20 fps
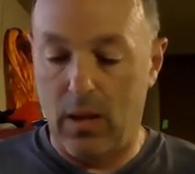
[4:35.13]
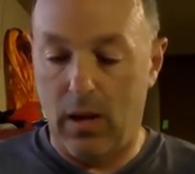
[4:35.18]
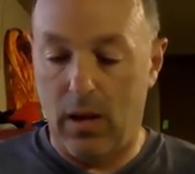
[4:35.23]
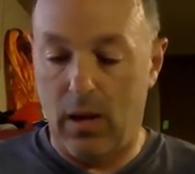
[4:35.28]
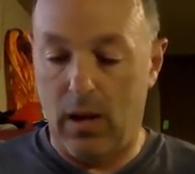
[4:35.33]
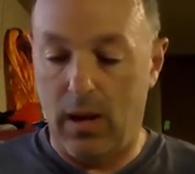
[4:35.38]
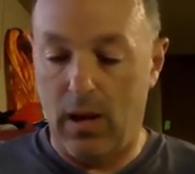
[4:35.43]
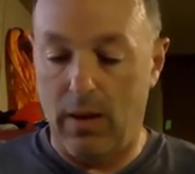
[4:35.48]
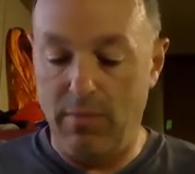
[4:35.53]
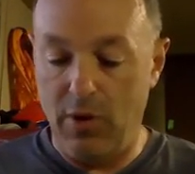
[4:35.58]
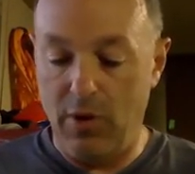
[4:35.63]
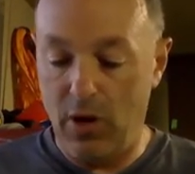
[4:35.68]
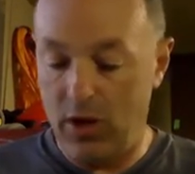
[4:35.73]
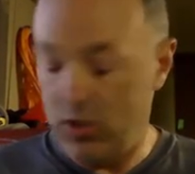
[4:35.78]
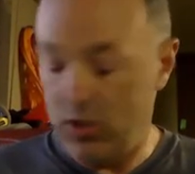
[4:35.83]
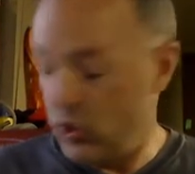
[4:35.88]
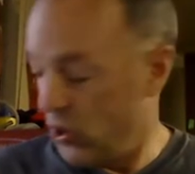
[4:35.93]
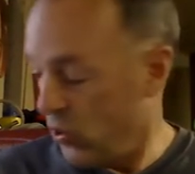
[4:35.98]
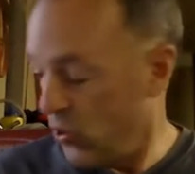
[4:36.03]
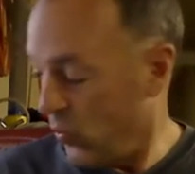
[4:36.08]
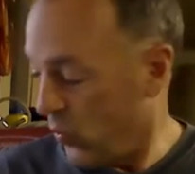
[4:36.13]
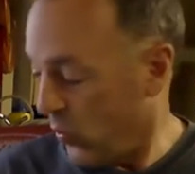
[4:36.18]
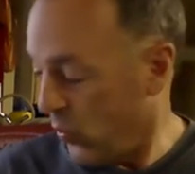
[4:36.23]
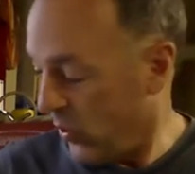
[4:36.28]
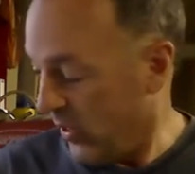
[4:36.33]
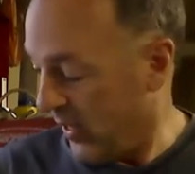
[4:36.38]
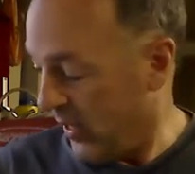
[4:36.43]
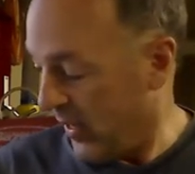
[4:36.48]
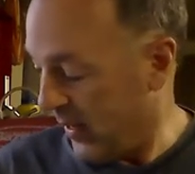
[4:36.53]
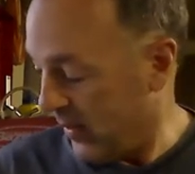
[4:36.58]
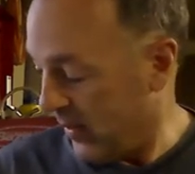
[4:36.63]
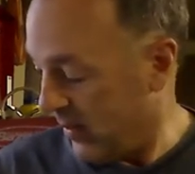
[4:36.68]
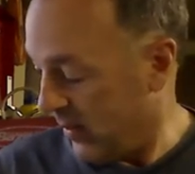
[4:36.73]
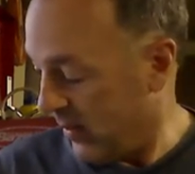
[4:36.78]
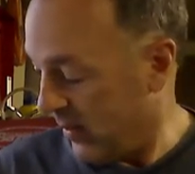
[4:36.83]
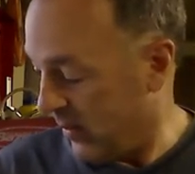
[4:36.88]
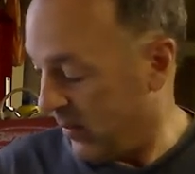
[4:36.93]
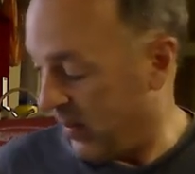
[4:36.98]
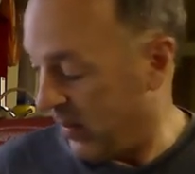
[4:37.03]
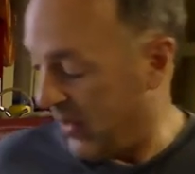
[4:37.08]
I'm not sure yet,
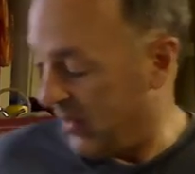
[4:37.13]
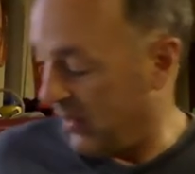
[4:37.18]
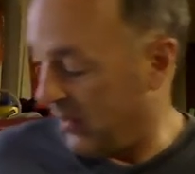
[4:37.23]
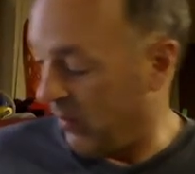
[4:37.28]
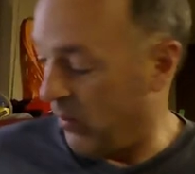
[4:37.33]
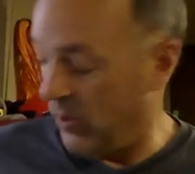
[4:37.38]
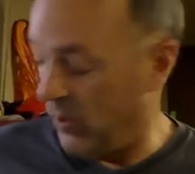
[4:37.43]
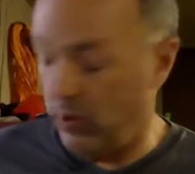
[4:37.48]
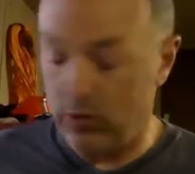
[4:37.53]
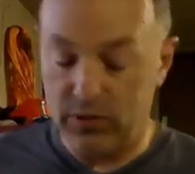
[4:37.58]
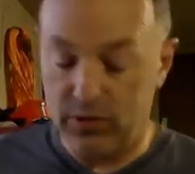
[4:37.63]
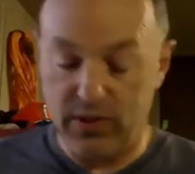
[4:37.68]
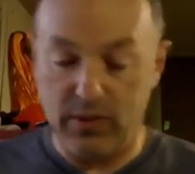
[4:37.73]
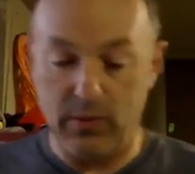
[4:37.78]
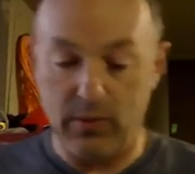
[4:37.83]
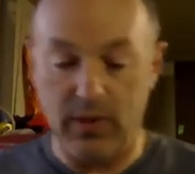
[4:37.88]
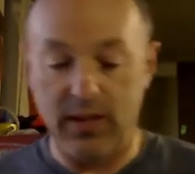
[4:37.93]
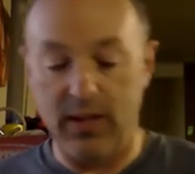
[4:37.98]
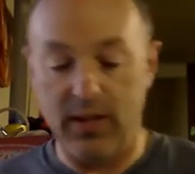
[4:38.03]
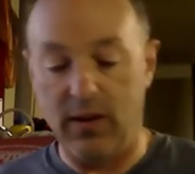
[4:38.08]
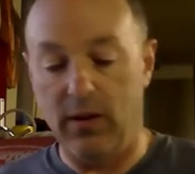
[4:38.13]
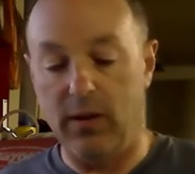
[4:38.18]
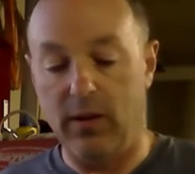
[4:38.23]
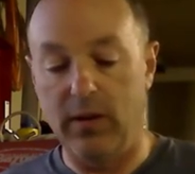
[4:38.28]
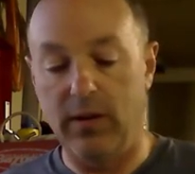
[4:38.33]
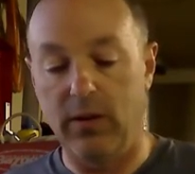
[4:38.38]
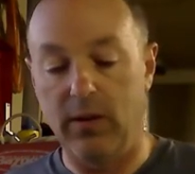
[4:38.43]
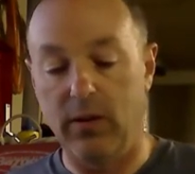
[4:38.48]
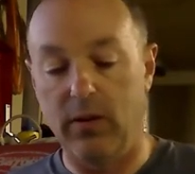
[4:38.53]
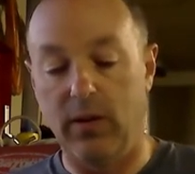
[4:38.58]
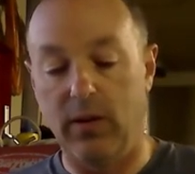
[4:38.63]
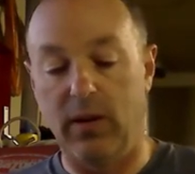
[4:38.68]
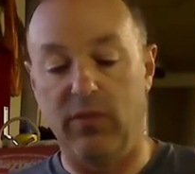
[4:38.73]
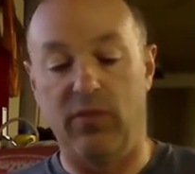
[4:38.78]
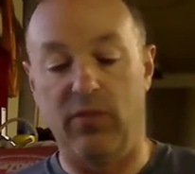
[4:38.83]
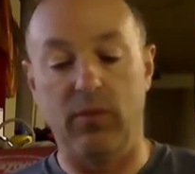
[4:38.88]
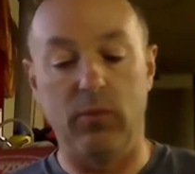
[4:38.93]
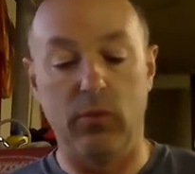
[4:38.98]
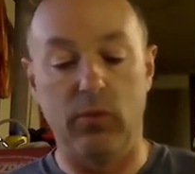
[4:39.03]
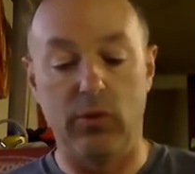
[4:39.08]
depending on what it looks like when I get it on here, if
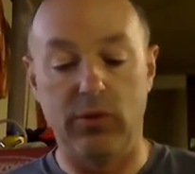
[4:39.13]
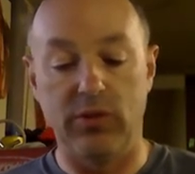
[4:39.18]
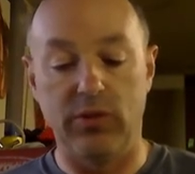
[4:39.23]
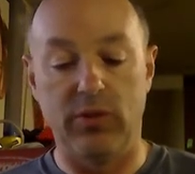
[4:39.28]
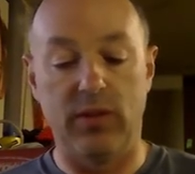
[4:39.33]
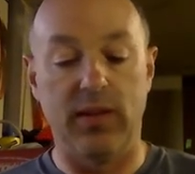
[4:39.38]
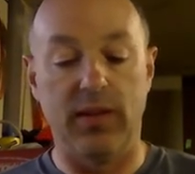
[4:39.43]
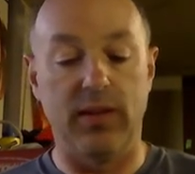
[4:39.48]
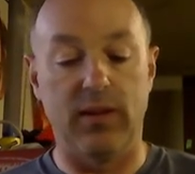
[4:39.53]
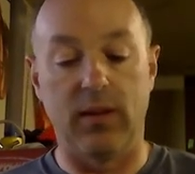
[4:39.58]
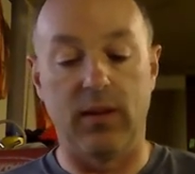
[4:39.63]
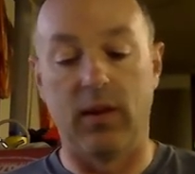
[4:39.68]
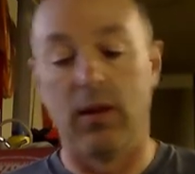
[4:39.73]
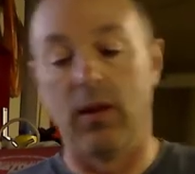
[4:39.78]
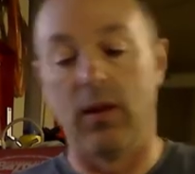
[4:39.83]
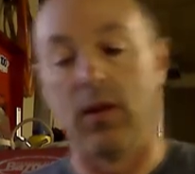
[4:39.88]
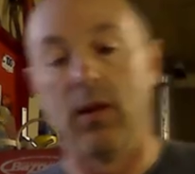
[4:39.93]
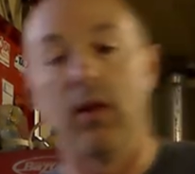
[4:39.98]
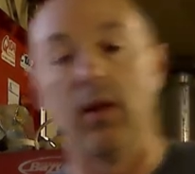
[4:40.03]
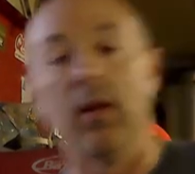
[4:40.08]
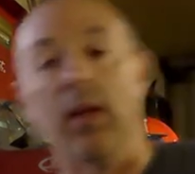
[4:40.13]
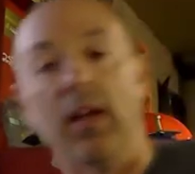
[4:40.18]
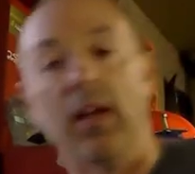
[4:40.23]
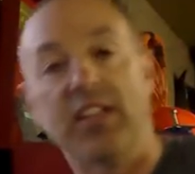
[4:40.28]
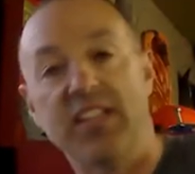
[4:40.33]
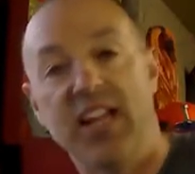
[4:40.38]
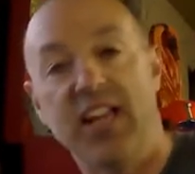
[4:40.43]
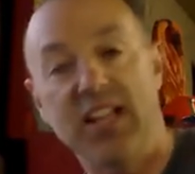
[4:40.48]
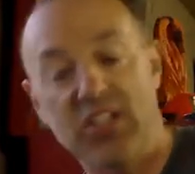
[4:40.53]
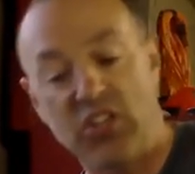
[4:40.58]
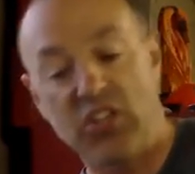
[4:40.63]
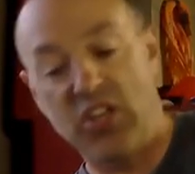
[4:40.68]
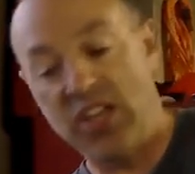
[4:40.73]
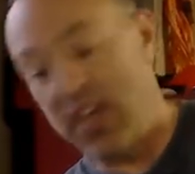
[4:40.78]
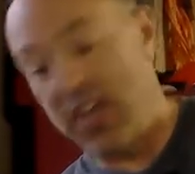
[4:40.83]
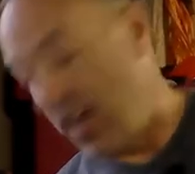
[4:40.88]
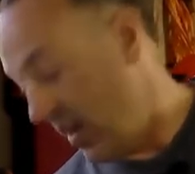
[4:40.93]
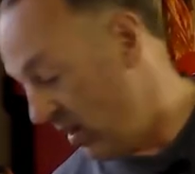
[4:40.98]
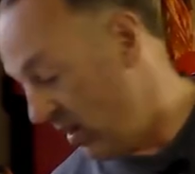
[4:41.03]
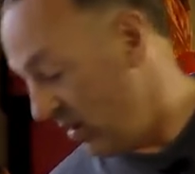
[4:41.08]
I'm going to like attach the
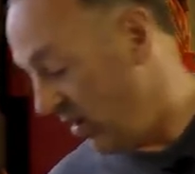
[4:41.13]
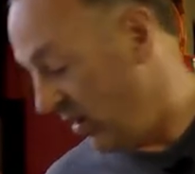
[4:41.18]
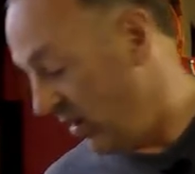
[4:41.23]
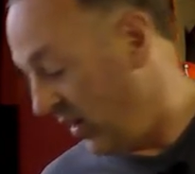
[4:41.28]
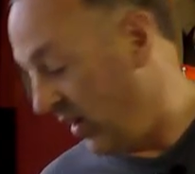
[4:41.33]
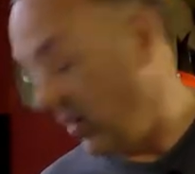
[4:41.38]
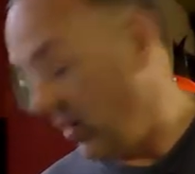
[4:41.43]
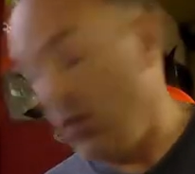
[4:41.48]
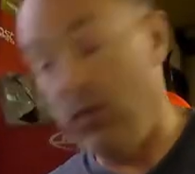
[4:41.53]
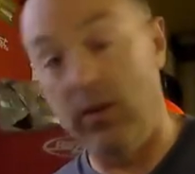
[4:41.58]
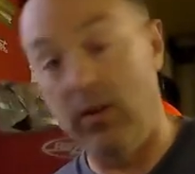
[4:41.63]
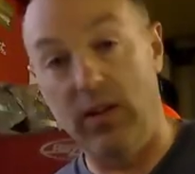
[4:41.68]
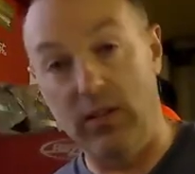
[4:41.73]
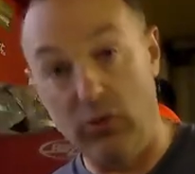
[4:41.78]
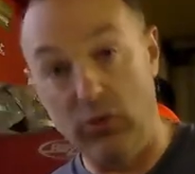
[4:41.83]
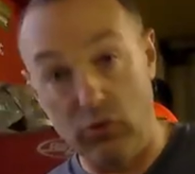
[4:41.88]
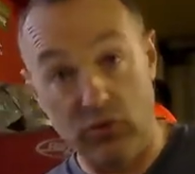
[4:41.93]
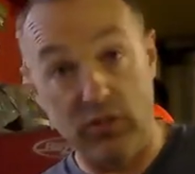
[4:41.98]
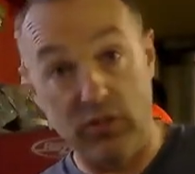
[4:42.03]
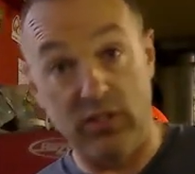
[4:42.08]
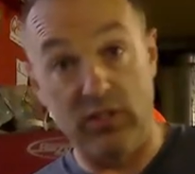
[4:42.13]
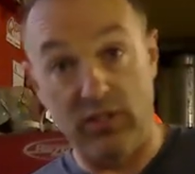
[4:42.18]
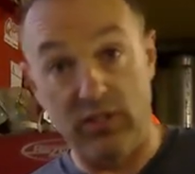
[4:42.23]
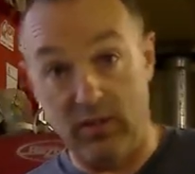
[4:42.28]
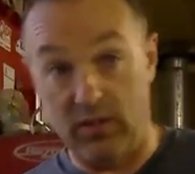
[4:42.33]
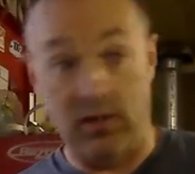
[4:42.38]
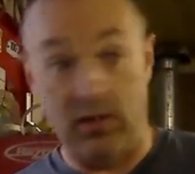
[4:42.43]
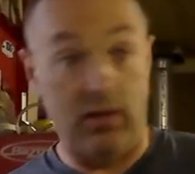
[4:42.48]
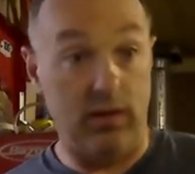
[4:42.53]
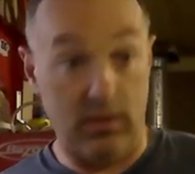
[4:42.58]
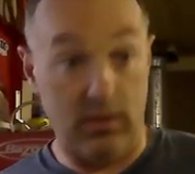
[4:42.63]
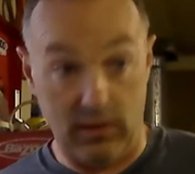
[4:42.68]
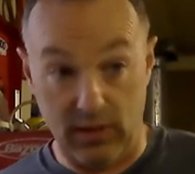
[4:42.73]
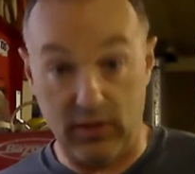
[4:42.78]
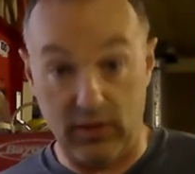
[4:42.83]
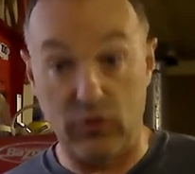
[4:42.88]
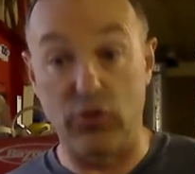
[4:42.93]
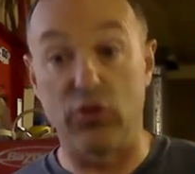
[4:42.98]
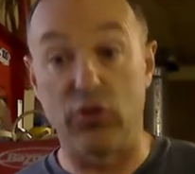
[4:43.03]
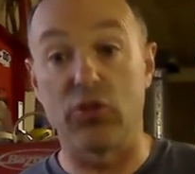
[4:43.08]
end in here and use it uh,
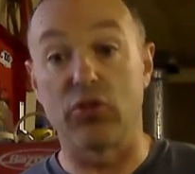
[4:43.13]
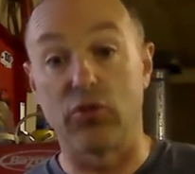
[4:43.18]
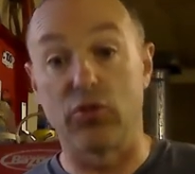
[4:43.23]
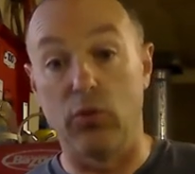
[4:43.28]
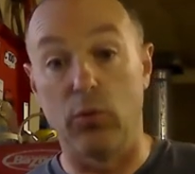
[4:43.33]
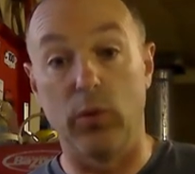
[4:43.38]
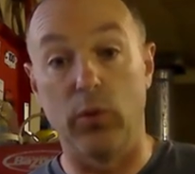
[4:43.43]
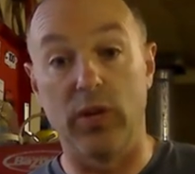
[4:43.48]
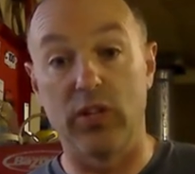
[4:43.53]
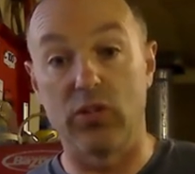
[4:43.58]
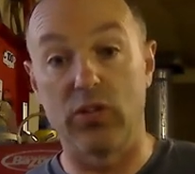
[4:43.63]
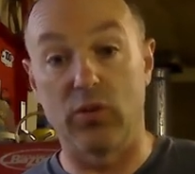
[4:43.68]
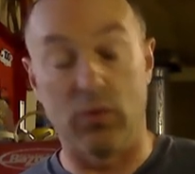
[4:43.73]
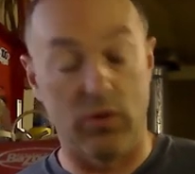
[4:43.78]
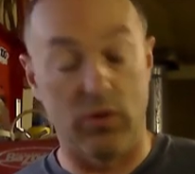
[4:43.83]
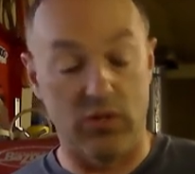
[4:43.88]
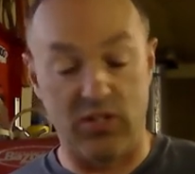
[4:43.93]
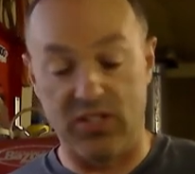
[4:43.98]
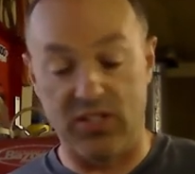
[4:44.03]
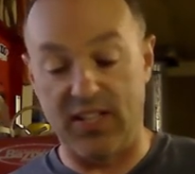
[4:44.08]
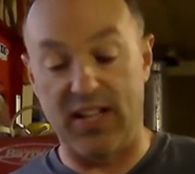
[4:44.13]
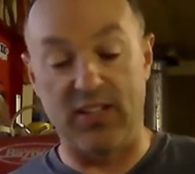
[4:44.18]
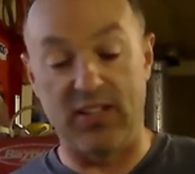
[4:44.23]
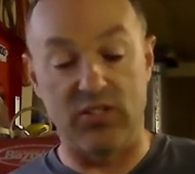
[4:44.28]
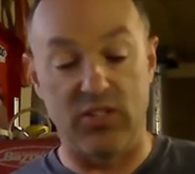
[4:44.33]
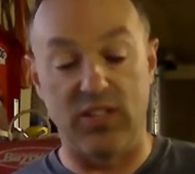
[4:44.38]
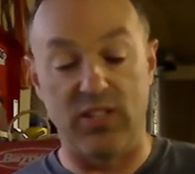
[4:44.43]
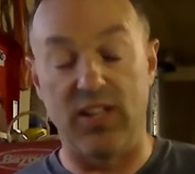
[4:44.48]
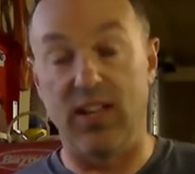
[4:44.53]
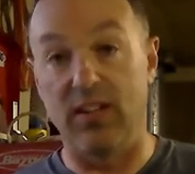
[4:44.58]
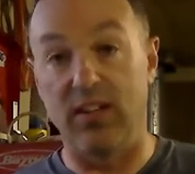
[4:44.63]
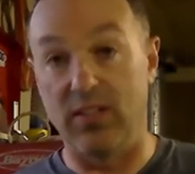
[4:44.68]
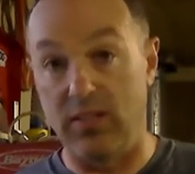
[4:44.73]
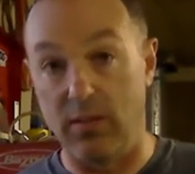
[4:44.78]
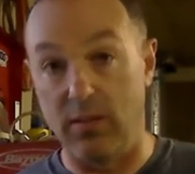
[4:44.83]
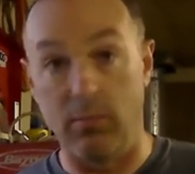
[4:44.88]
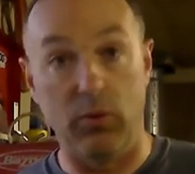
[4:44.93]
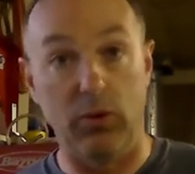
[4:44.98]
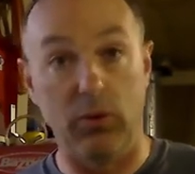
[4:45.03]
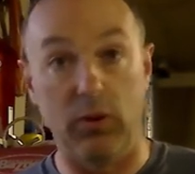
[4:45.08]
like a traditional winch where it's attached to the end and
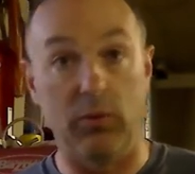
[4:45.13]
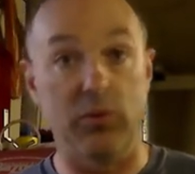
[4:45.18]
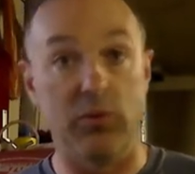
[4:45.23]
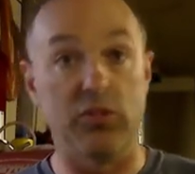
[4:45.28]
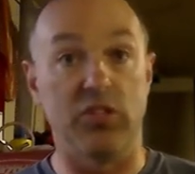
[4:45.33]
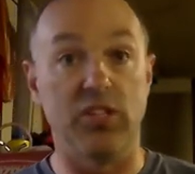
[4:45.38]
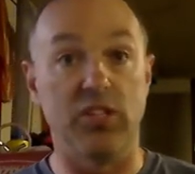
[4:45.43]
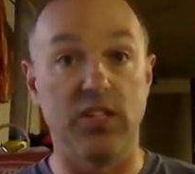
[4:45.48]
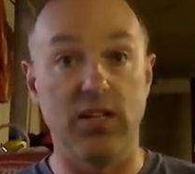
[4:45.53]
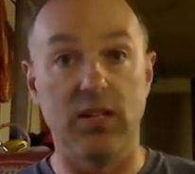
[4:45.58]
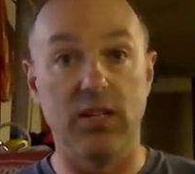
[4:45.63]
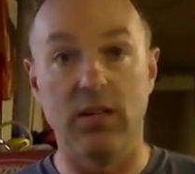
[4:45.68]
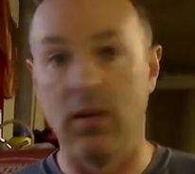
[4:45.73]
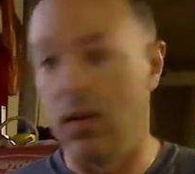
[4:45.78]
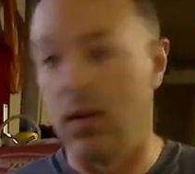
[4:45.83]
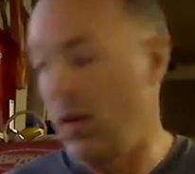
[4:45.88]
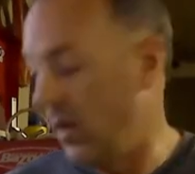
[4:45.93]
you pull out what you need.